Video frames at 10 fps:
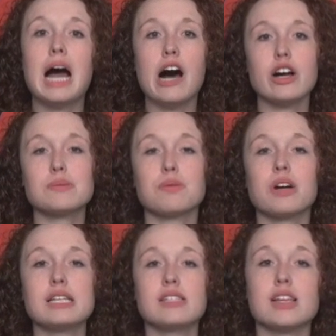Alex
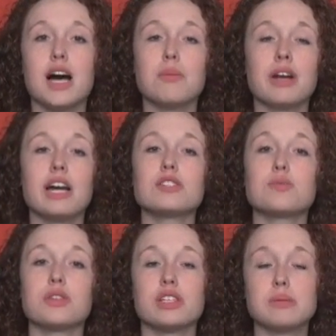Perez is up
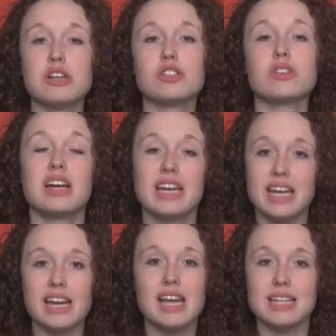next with a special
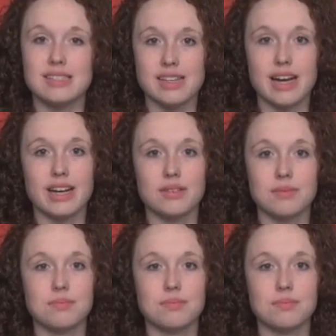Indian insight.